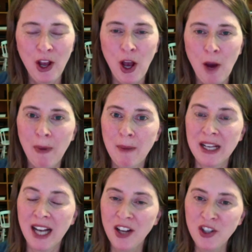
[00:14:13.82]
But
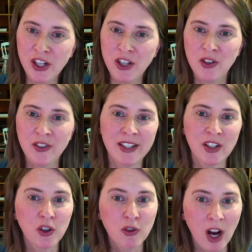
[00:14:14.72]
because you can use these
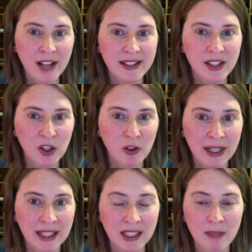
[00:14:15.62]
across the
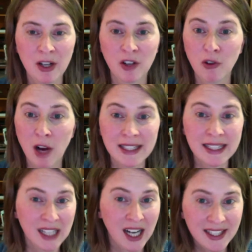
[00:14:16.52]
curriculum and across the
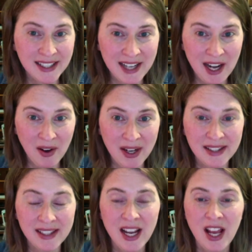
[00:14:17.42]
content areas,
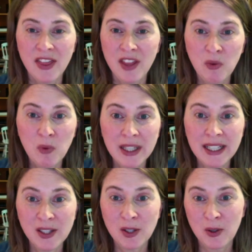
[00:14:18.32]
there really
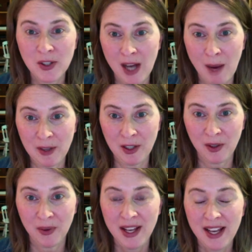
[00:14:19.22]
is no stopping you.
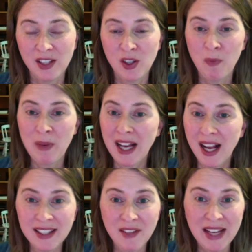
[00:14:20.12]
So
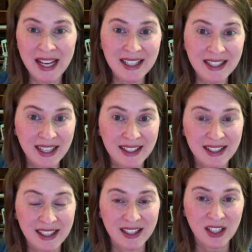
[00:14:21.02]
because of the
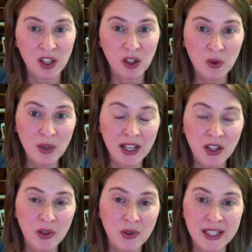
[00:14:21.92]
indexes, you can
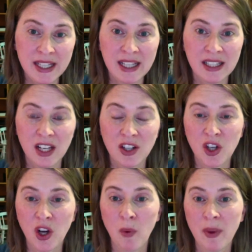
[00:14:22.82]
use these to
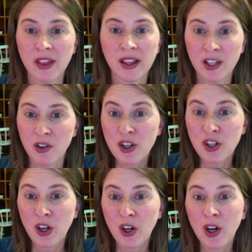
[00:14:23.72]
go with
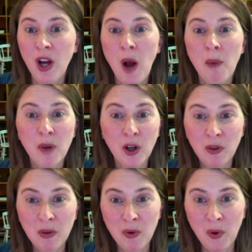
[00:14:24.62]
literature, book
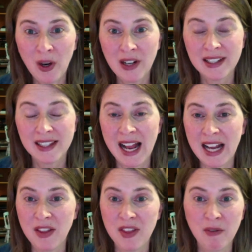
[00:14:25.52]
reports,
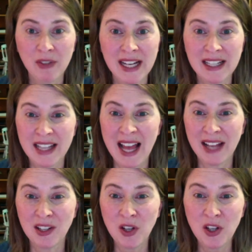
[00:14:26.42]
anything related to that.
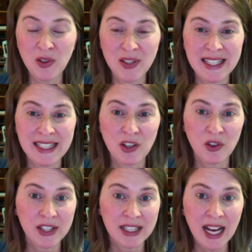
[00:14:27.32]
You can use these in your
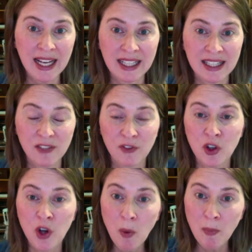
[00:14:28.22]
science for
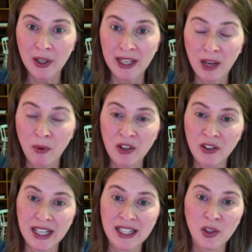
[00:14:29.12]
notebooking. When your
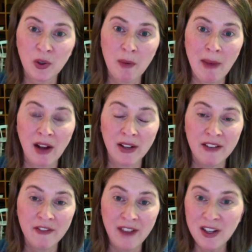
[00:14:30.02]
kids learn about
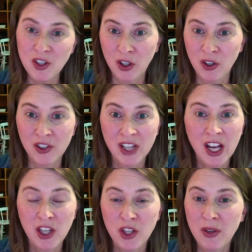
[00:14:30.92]
inventors,
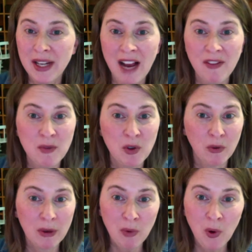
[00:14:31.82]
you can have them do a
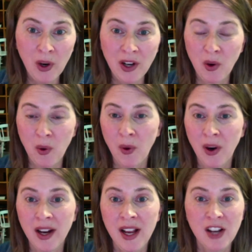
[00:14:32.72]
report
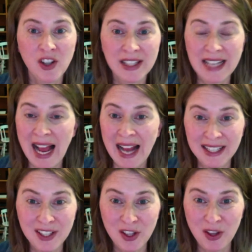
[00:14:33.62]
or just add
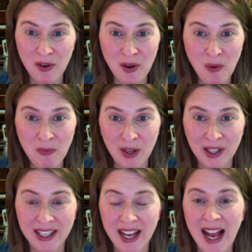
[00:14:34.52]
it to their notebook
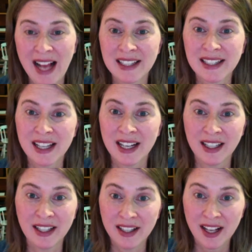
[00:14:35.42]
as
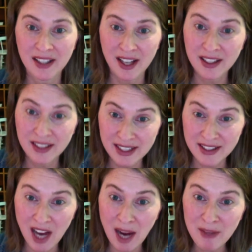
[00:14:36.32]
a
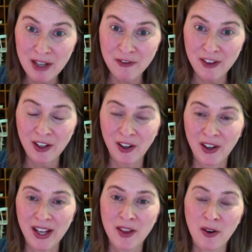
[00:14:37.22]
timeline figure
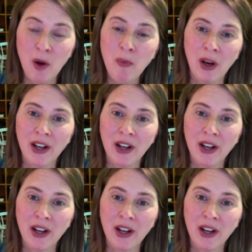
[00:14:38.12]
in their notebook.